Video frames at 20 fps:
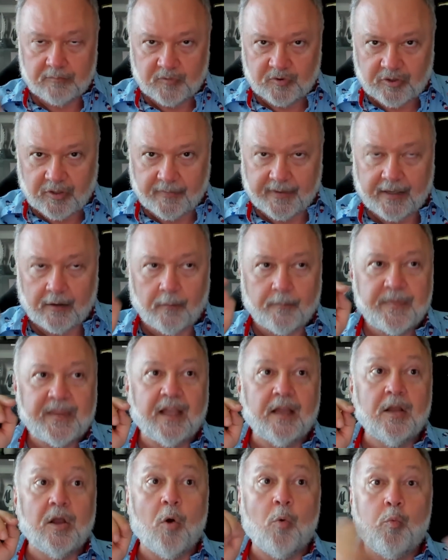Trivial.
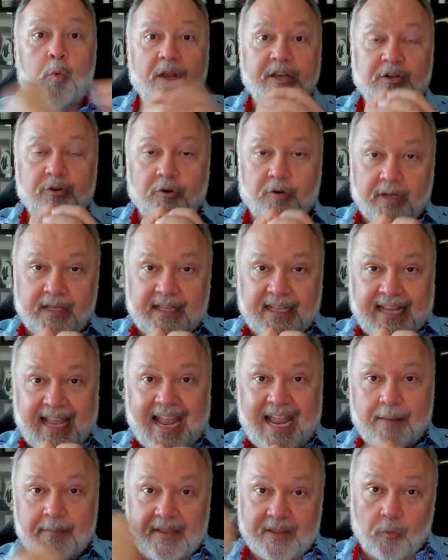When you're in the
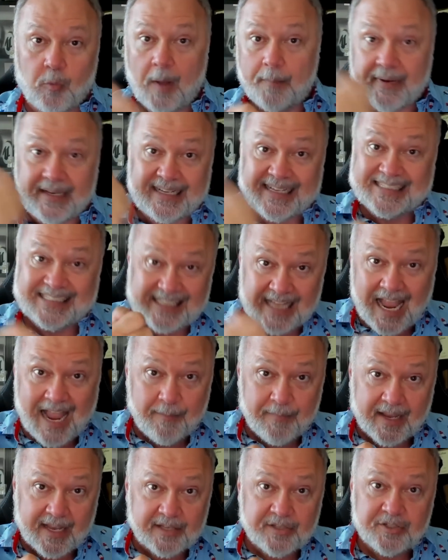game and the weapon gets
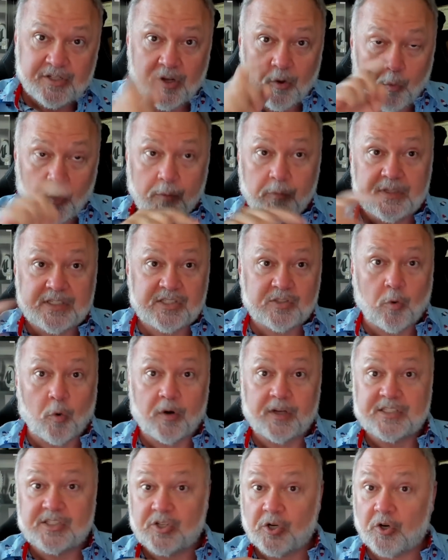damaged, we would store
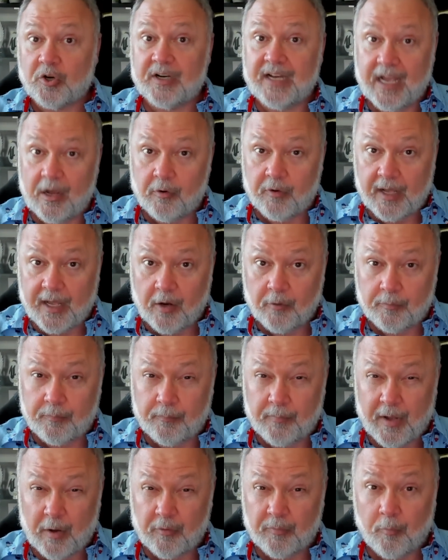its current health,
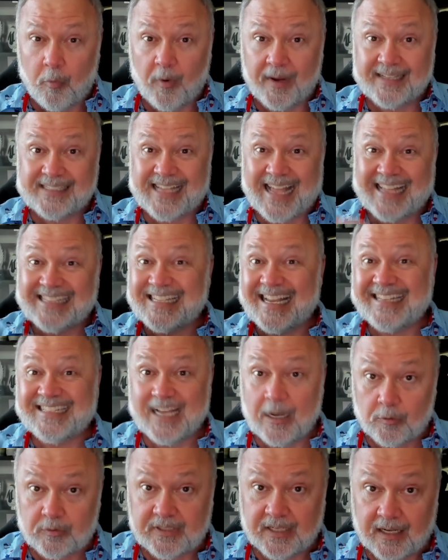health, points as a
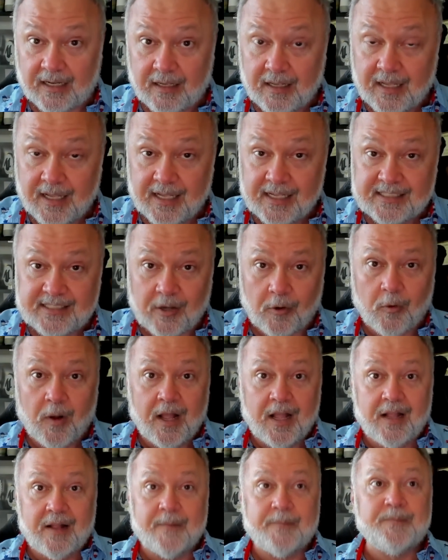delta. So
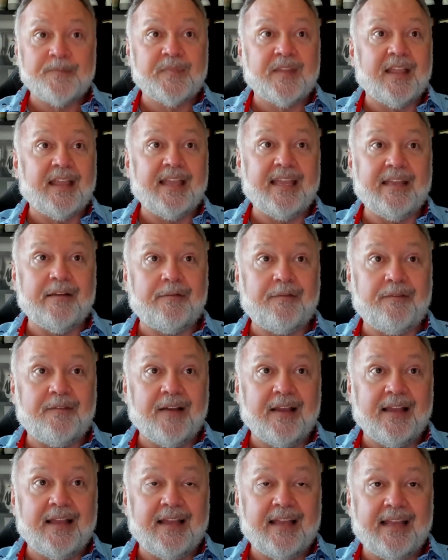if
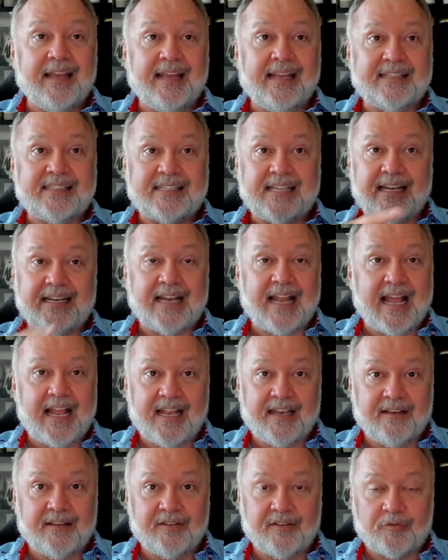it said it
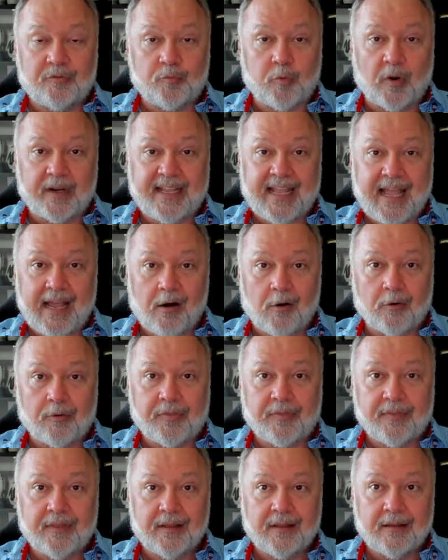had 20
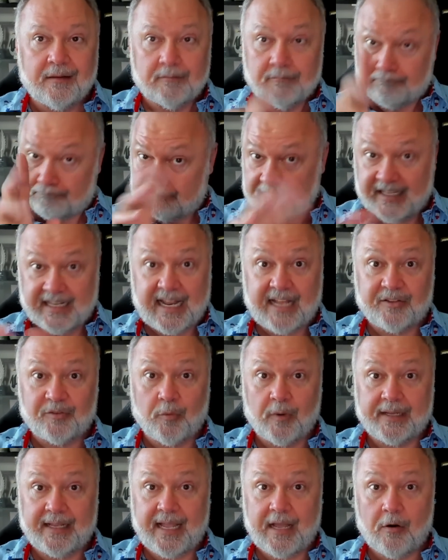health, it had
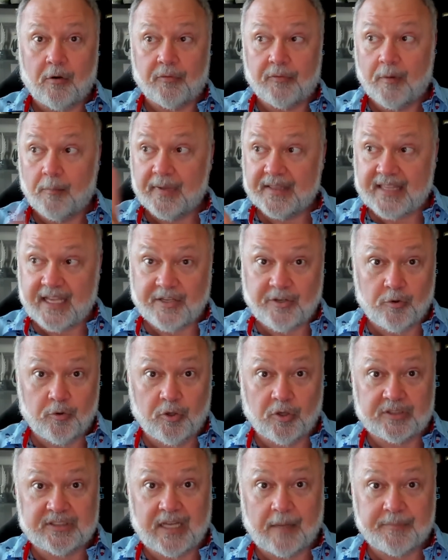20 health, but then you
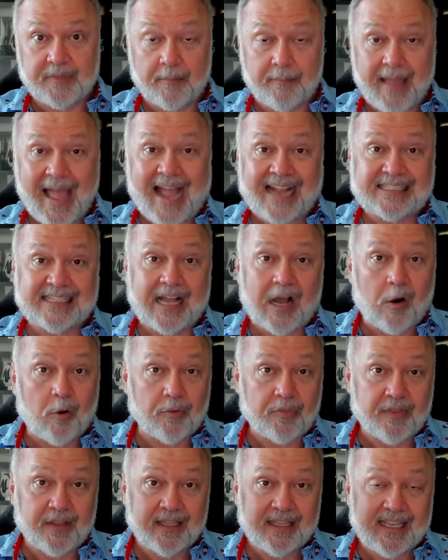looked up the max
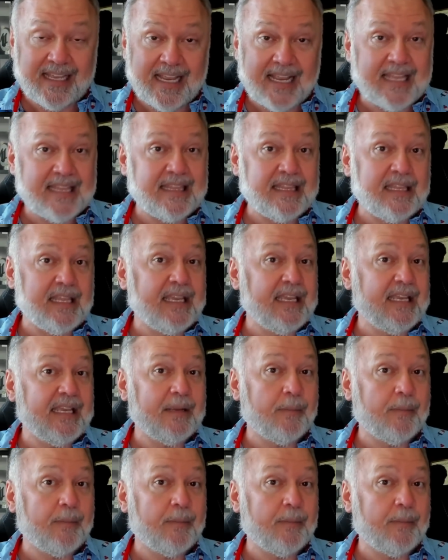health in the